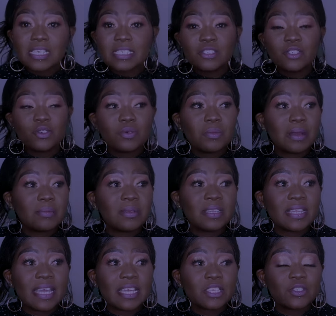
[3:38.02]
You might
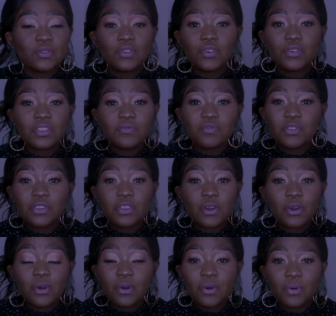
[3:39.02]
be like, you don't even
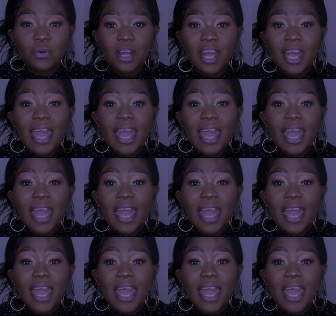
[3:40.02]
know.